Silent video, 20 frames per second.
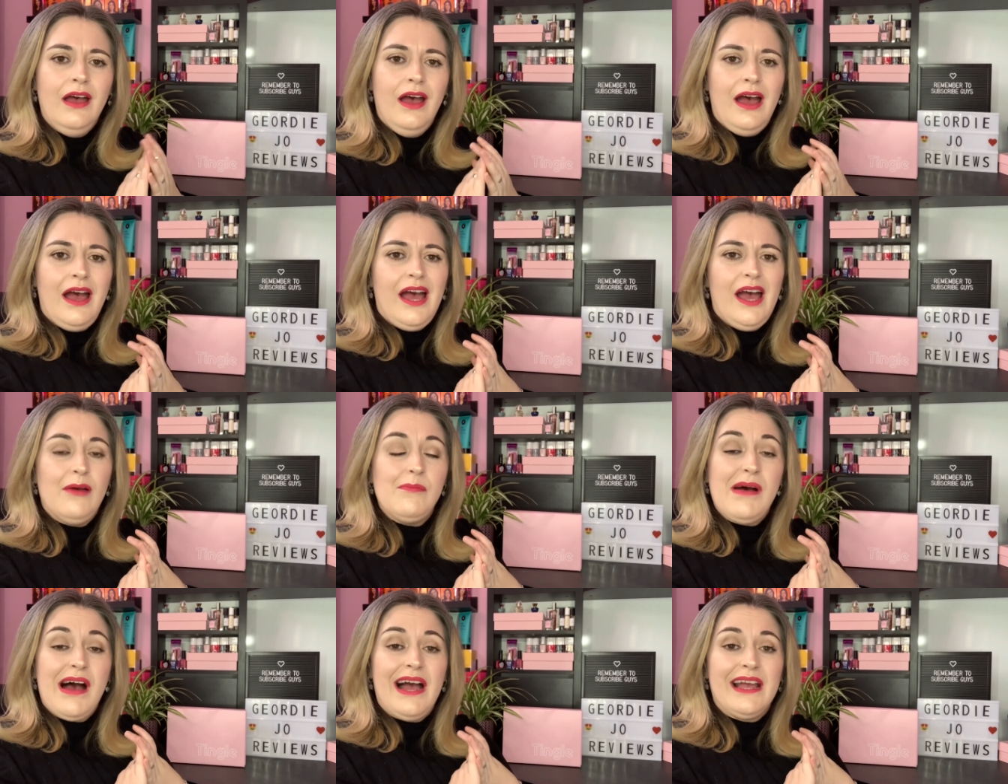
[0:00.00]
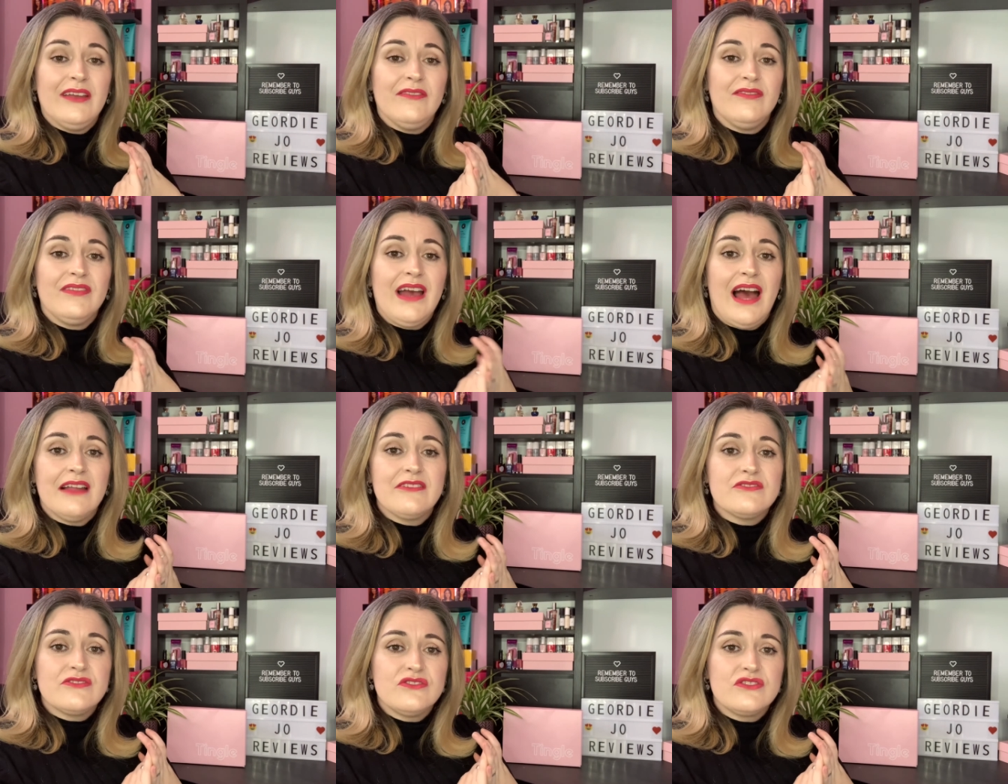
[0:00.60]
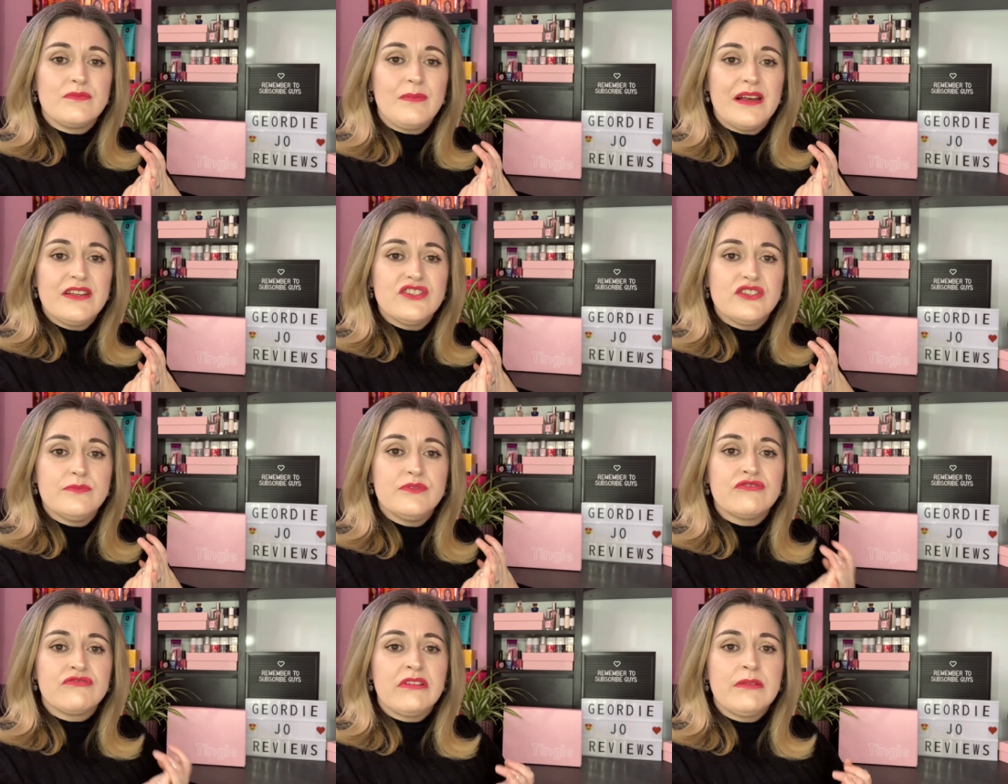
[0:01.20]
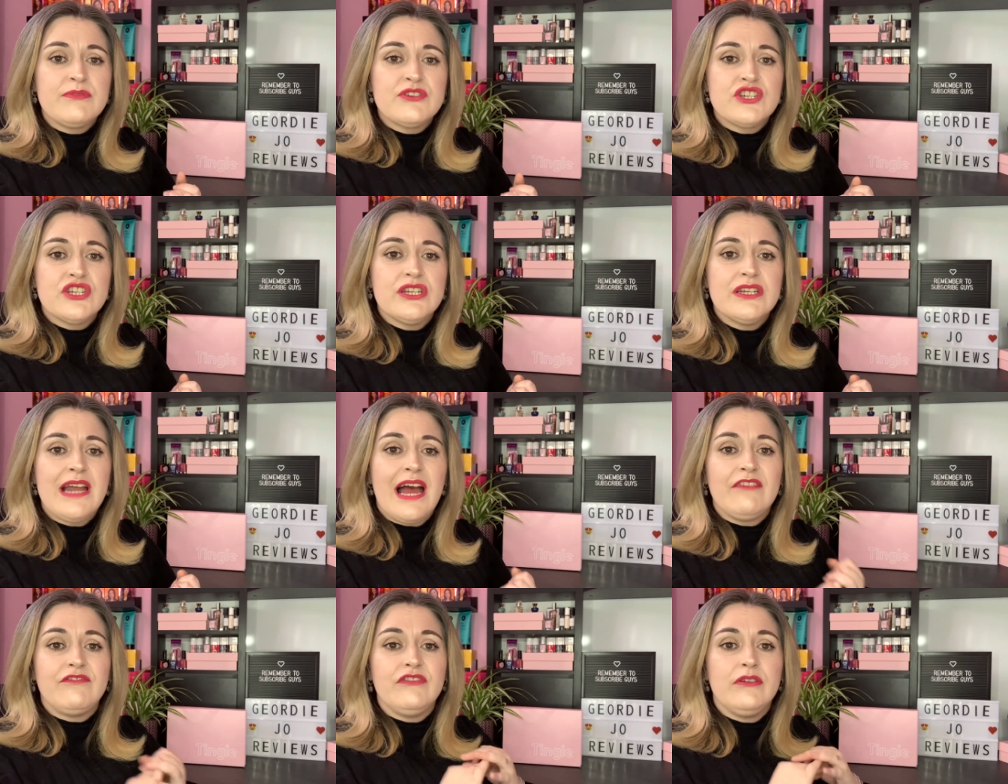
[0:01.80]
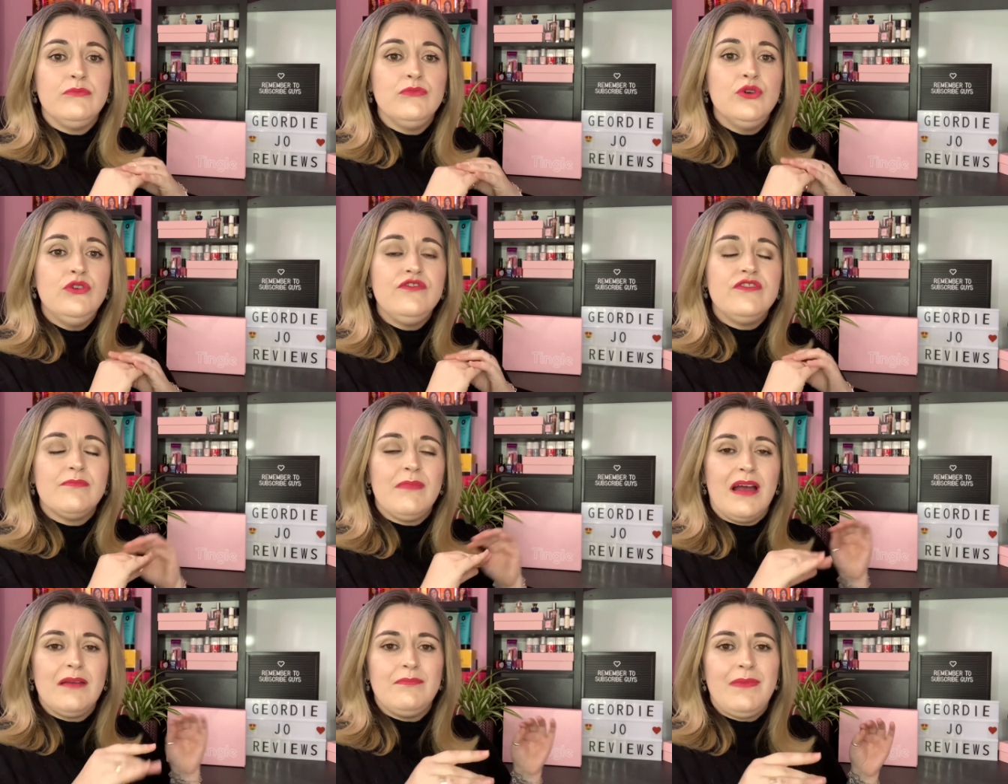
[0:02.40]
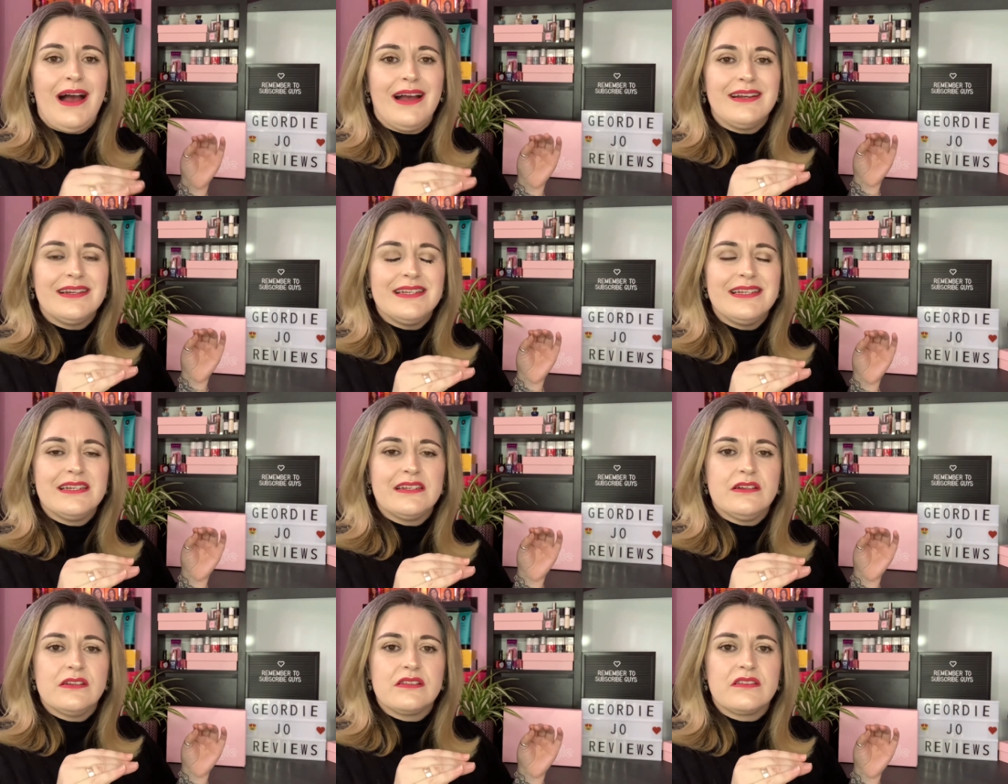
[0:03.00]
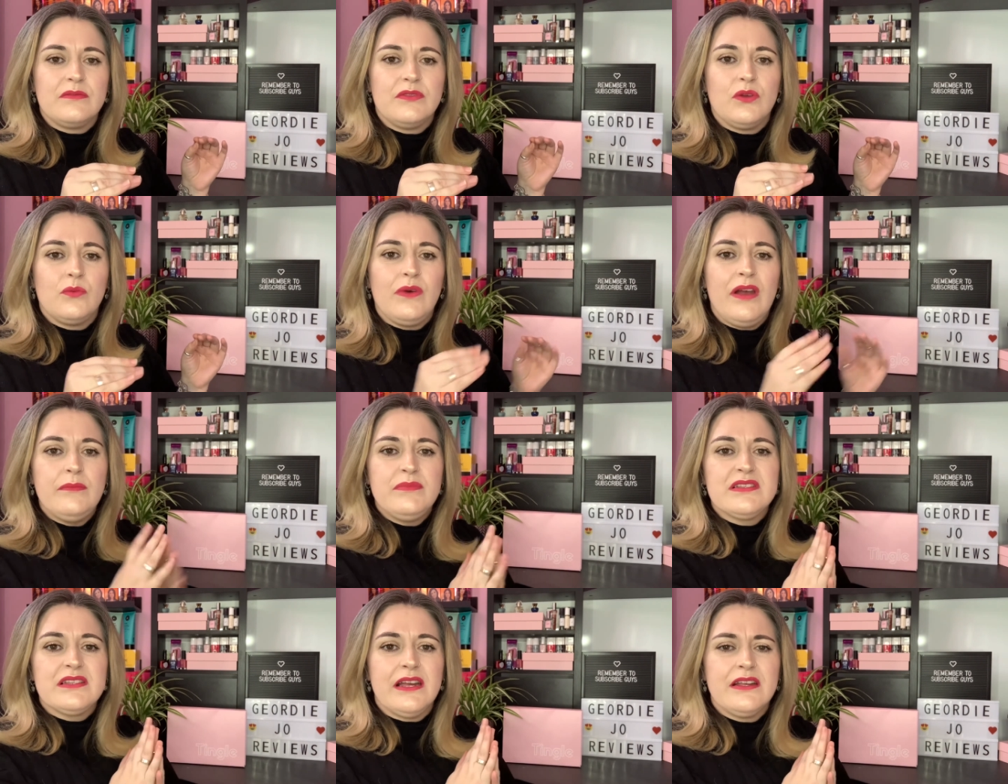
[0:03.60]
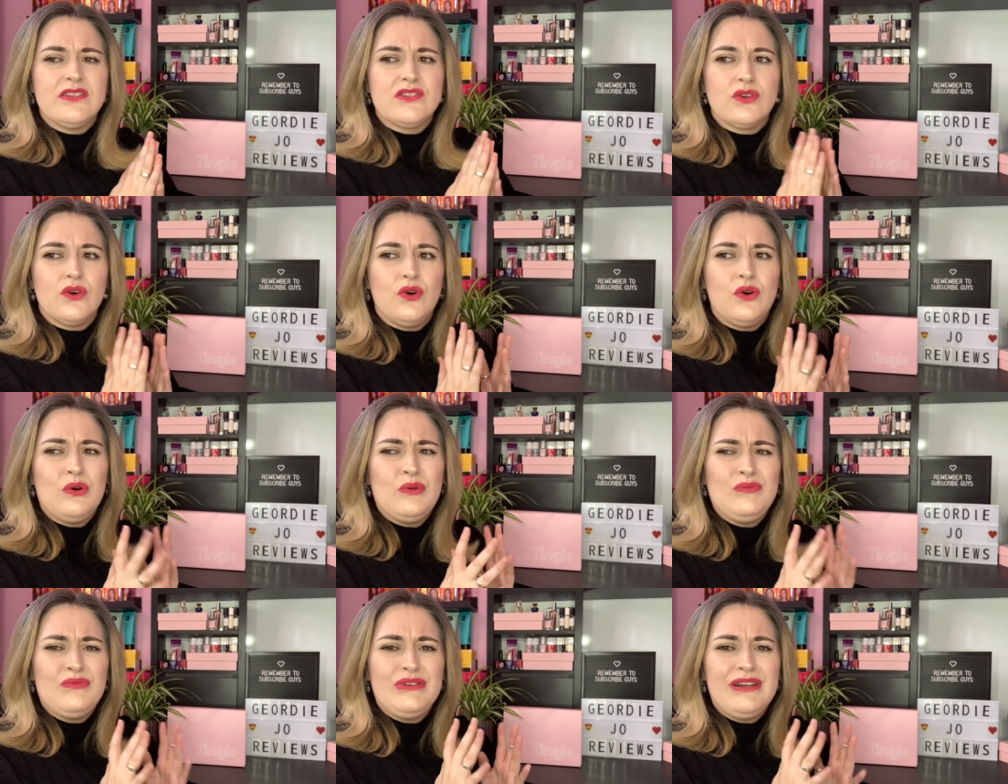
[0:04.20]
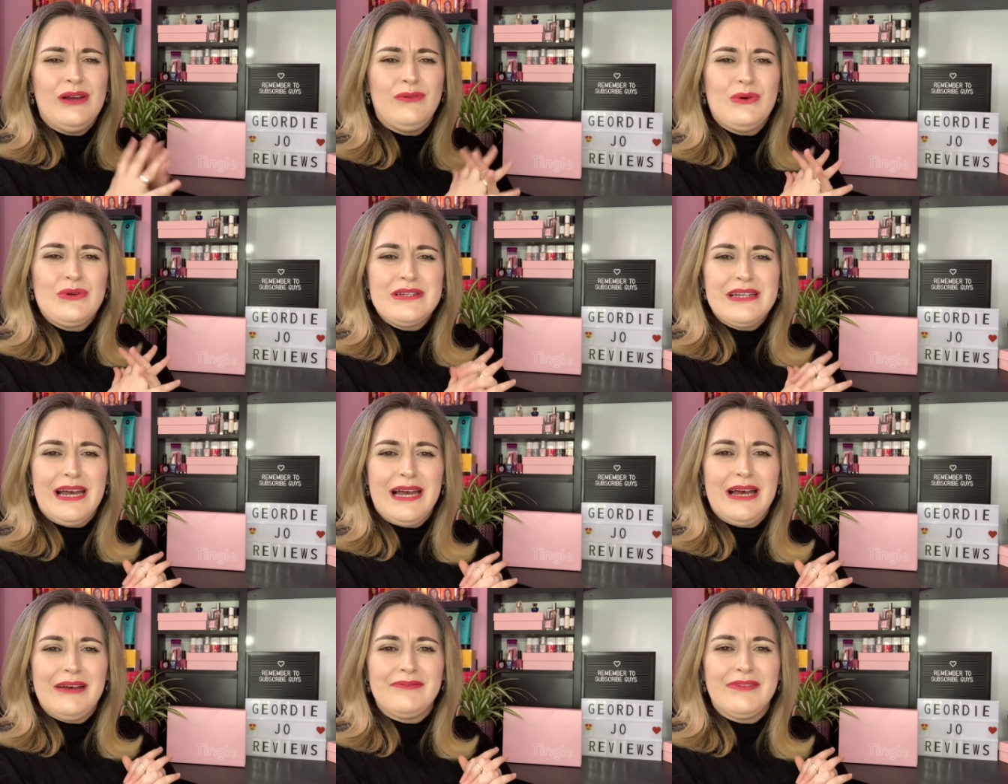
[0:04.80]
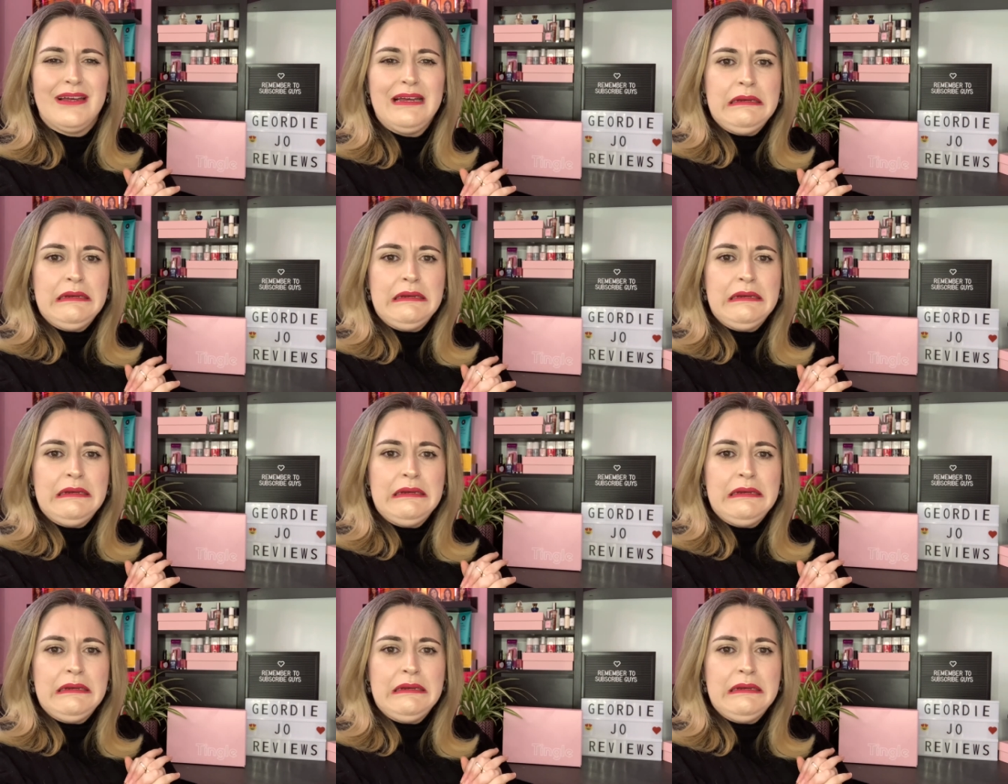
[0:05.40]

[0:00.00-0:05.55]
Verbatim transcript: um i have cancelled my subscription i've removed my bank details from the website so hopefully i won't have